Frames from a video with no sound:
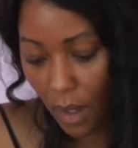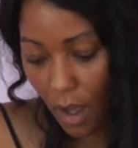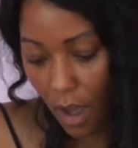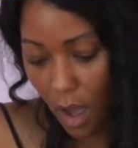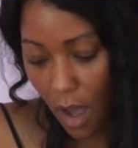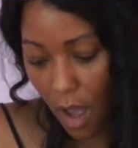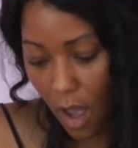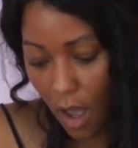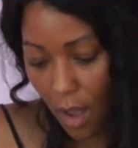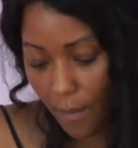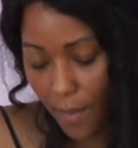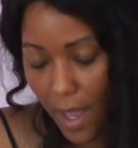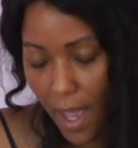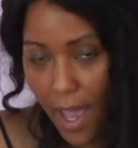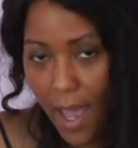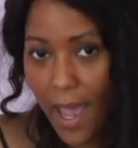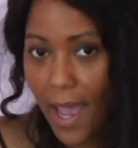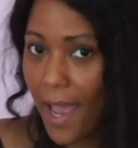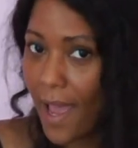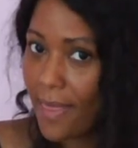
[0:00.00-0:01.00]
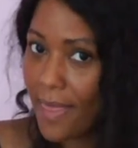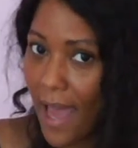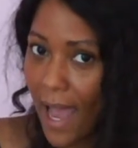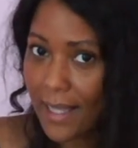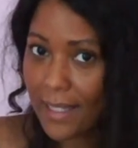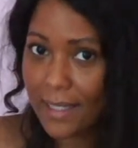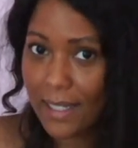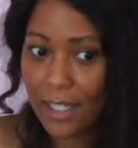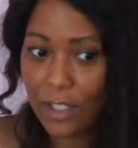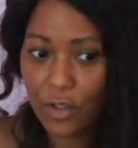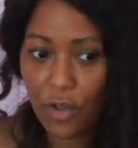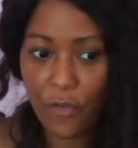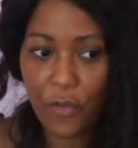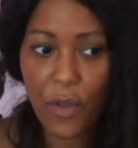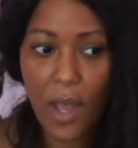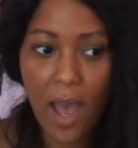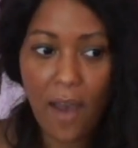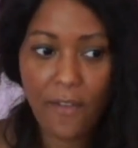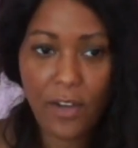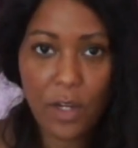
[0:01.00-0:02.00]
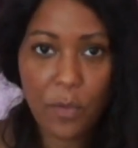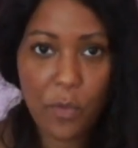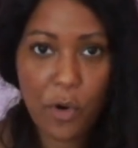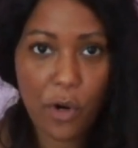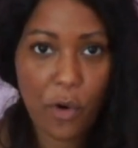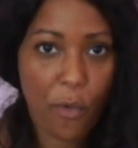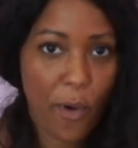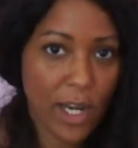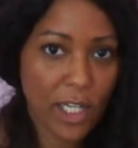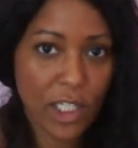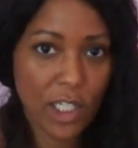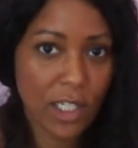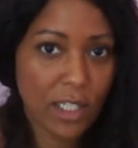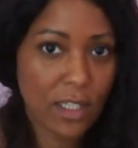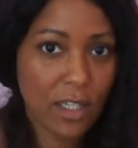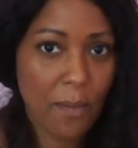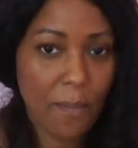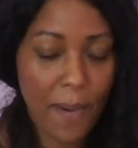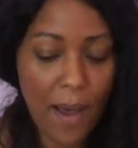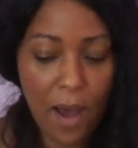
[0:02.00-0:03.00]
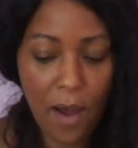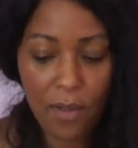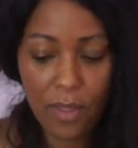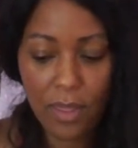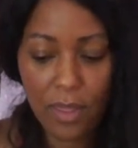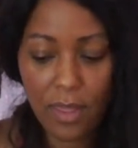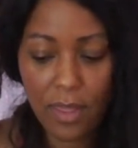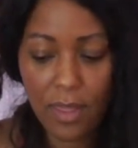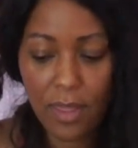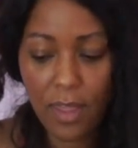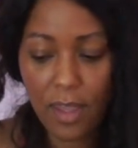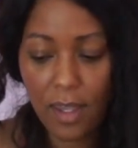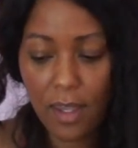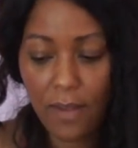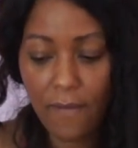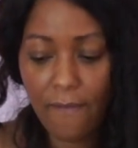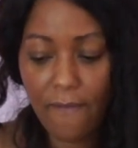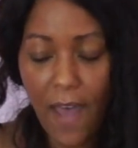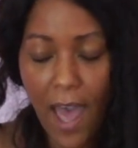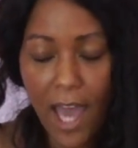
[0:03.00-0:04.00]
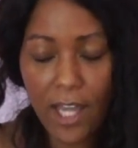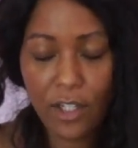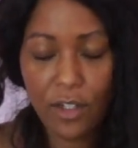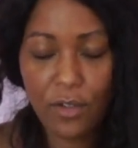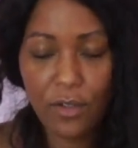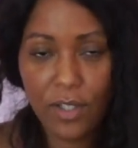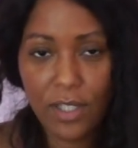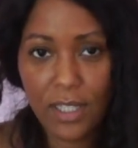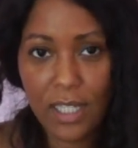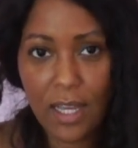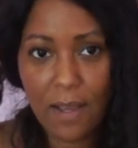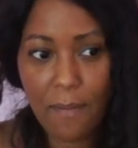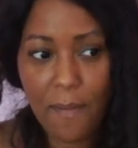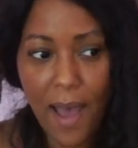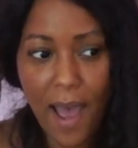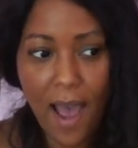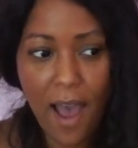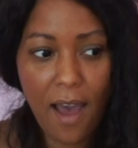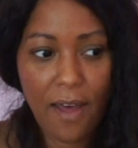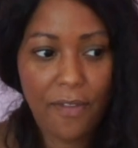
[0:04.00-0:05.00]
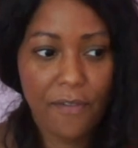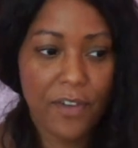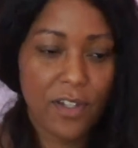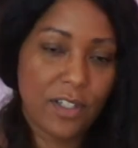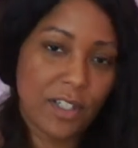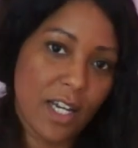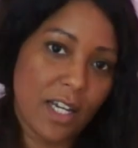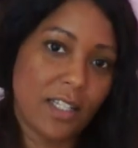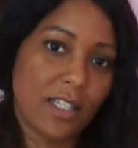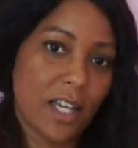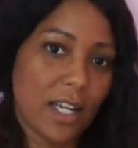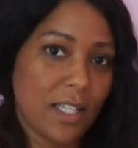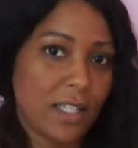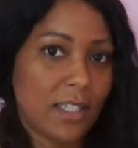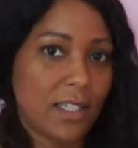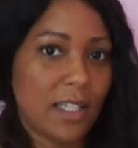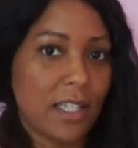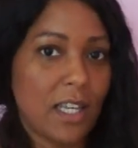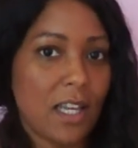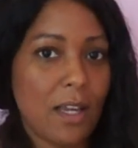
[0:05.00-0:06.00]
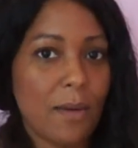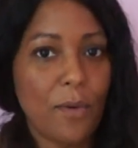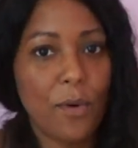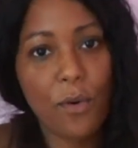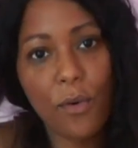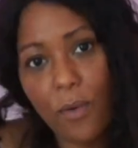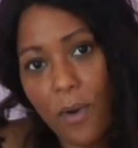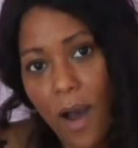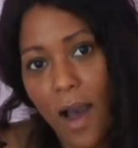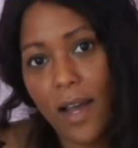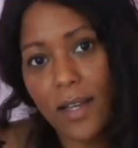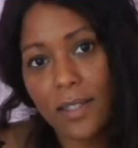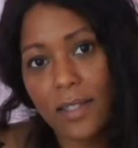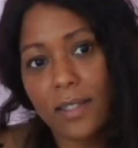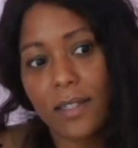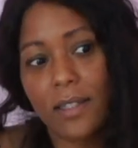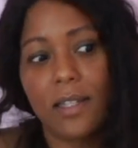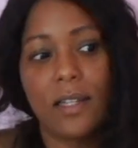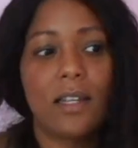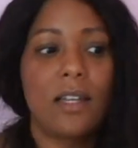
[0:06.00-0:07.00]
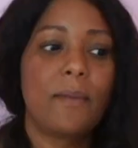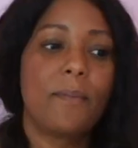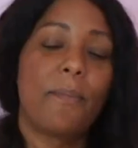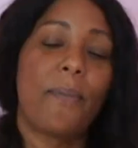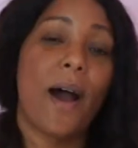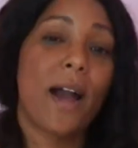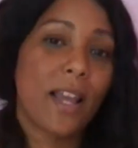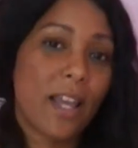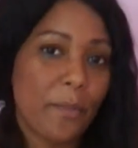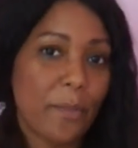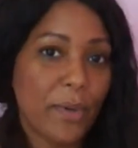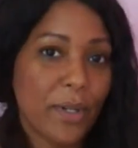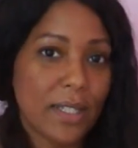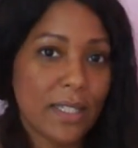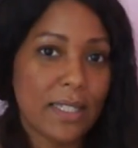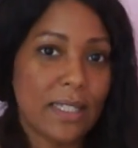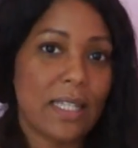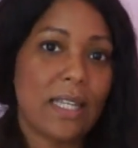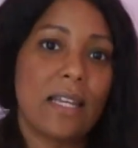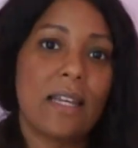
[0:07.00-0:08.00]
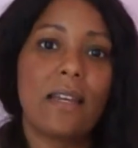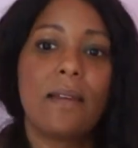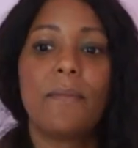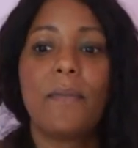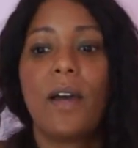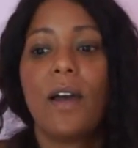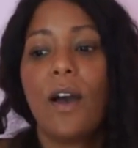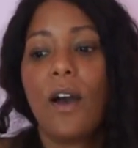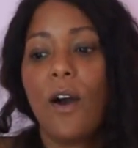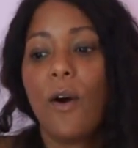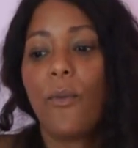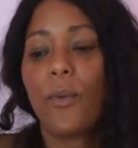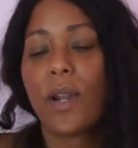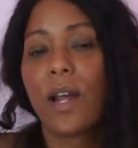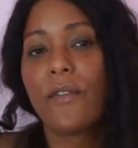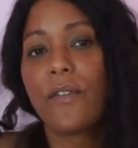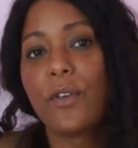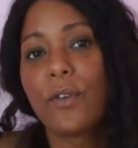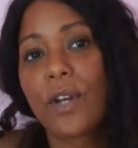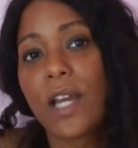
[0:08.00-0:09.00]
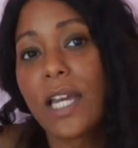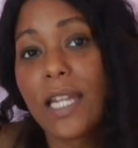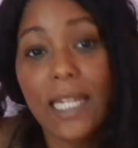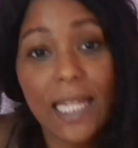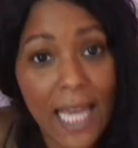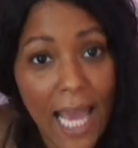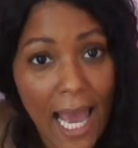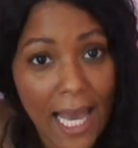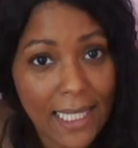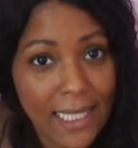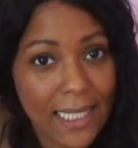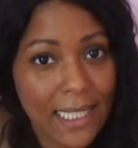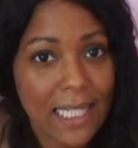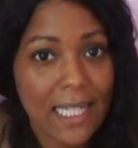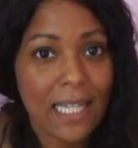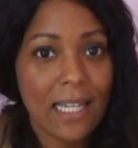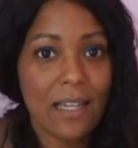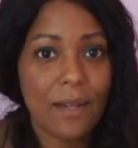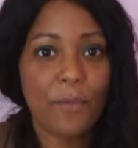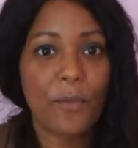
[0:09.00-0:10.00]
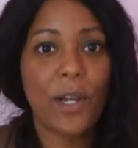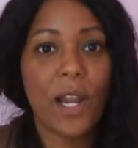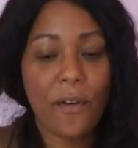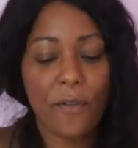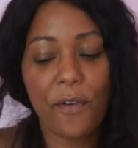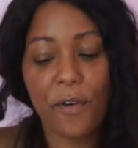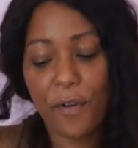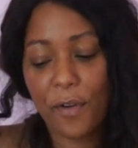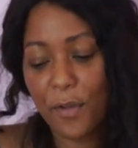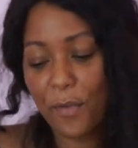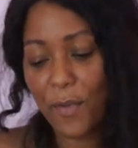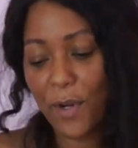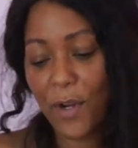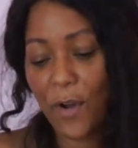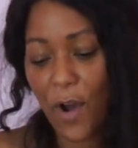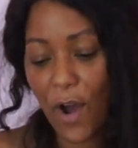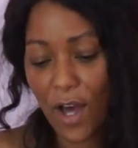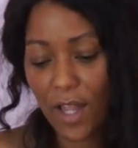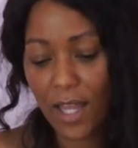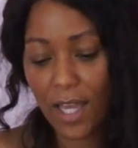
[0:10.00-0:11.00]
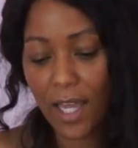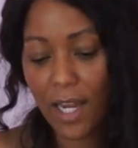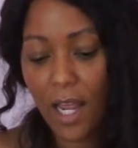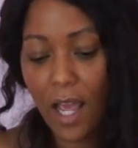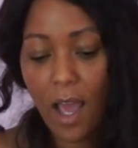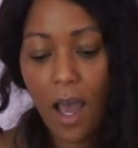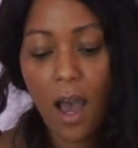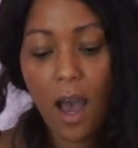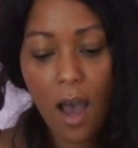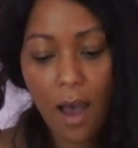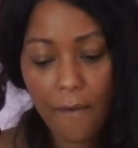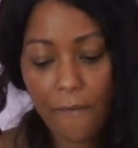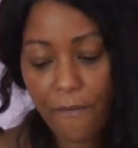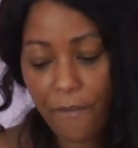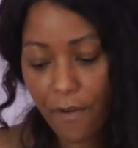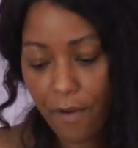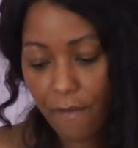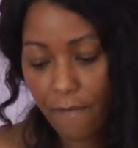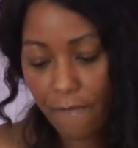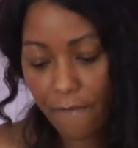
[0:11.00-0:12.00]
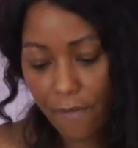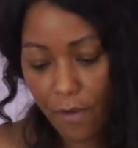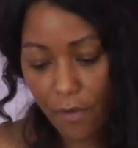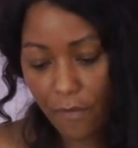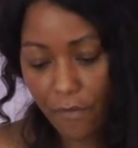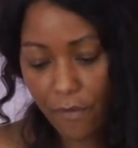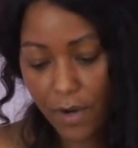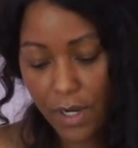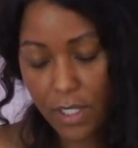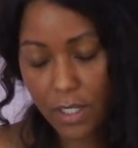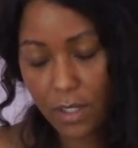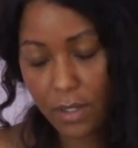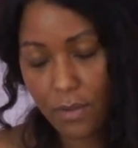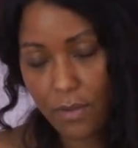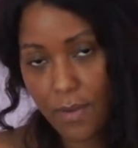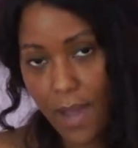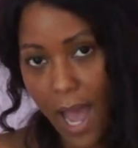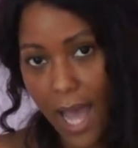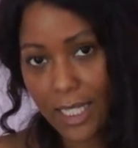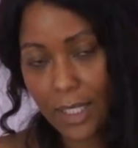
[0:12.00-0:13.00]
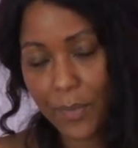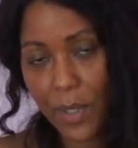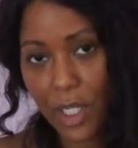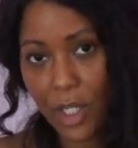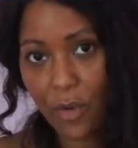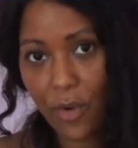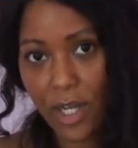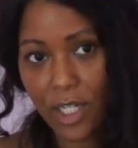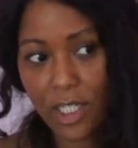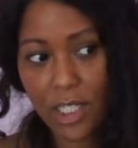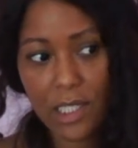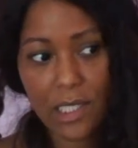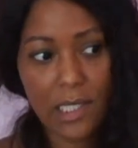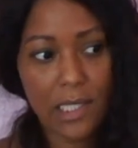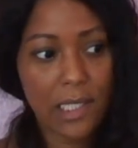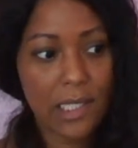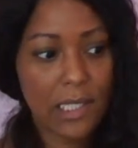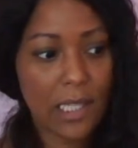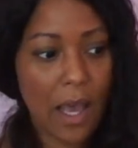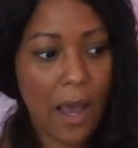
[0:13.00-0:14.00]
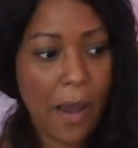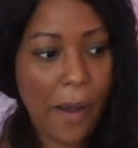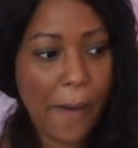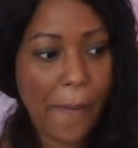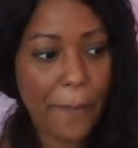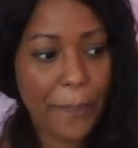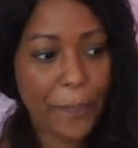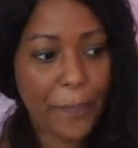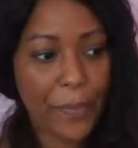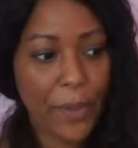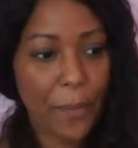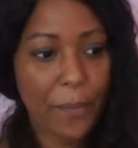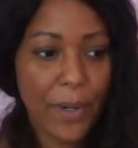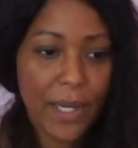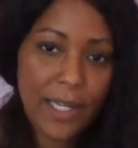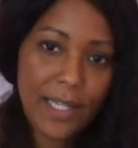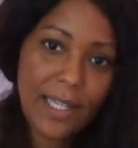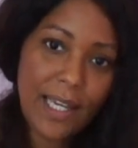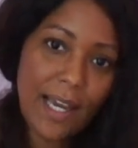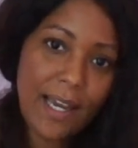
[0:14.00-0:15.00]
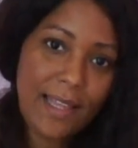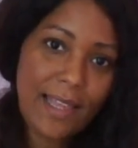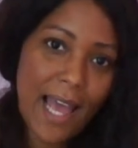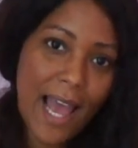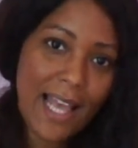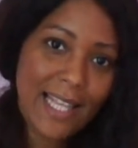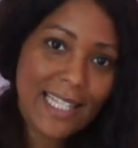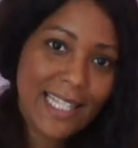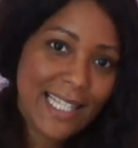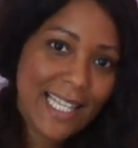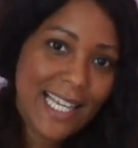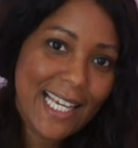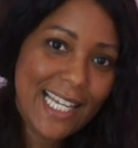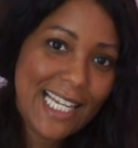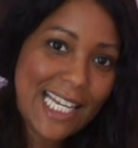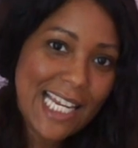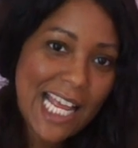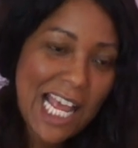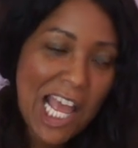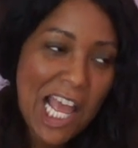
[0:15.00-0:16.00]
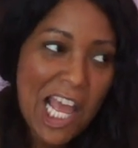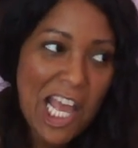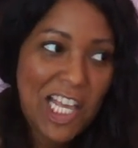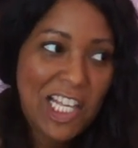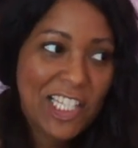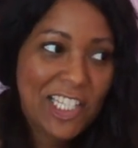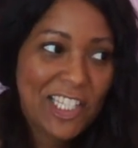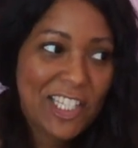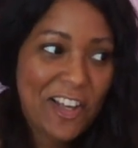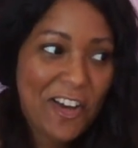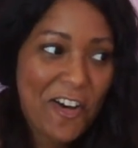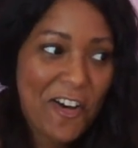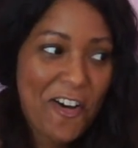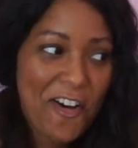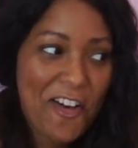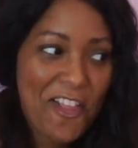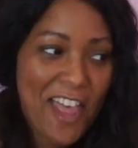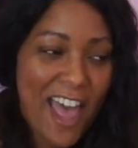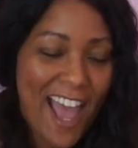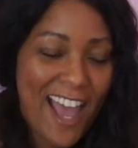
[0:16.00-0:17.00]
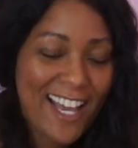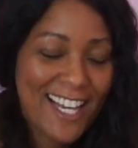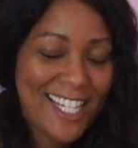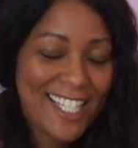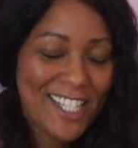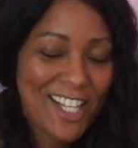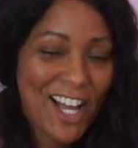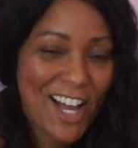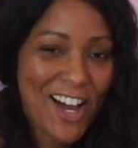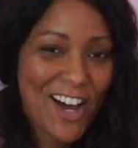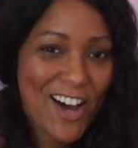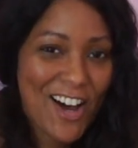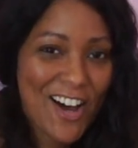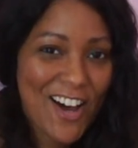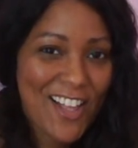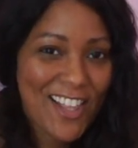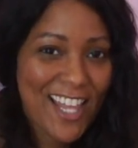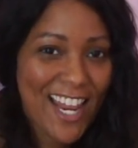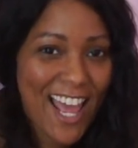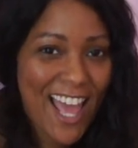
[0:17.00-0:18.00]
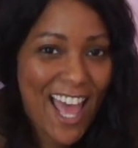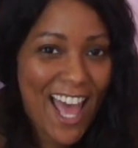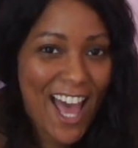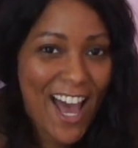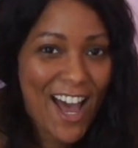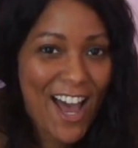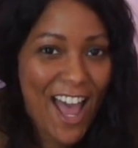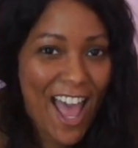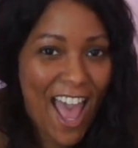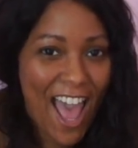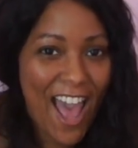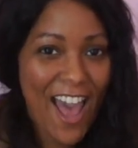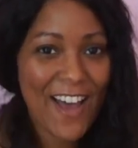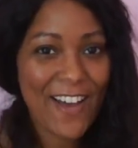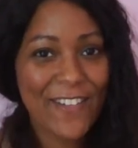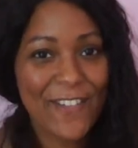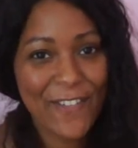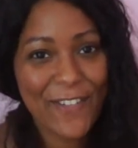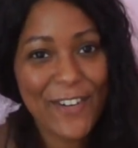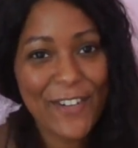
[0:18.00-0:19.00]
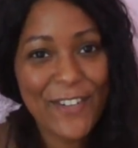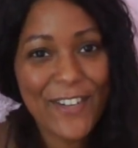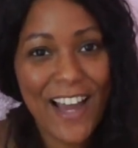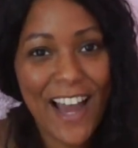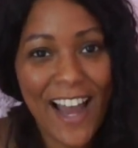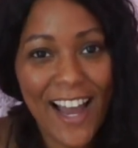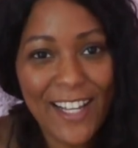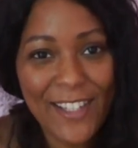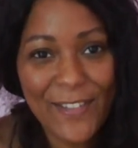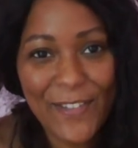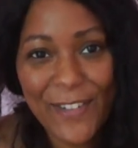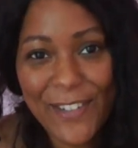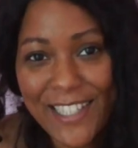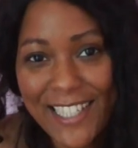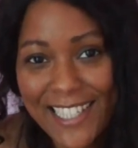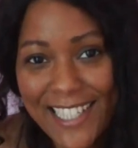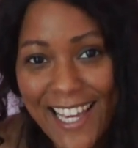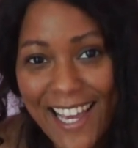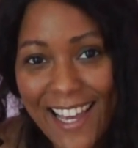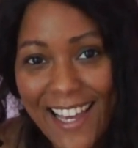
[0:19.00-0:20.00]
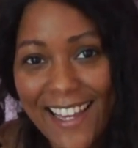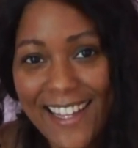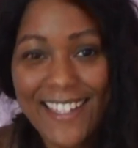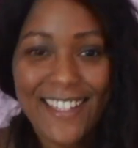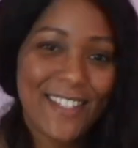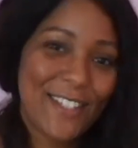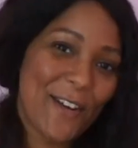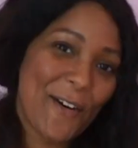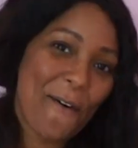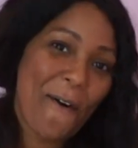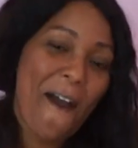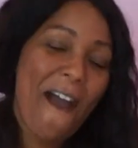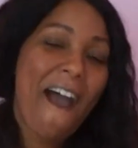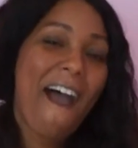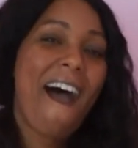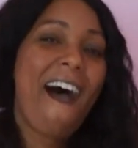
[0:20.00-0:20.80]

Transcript: Um, and that's it. So if you have any more questions about the vaginal steam bath, the JJ steam, hoo-ha steam, pocketbook steam, whatever you kitty cat steam, whatever you want to call it, um, feel, feel free to ask me any questions. Um, but yeah, that's it. So that is all that I have for you guys for today. So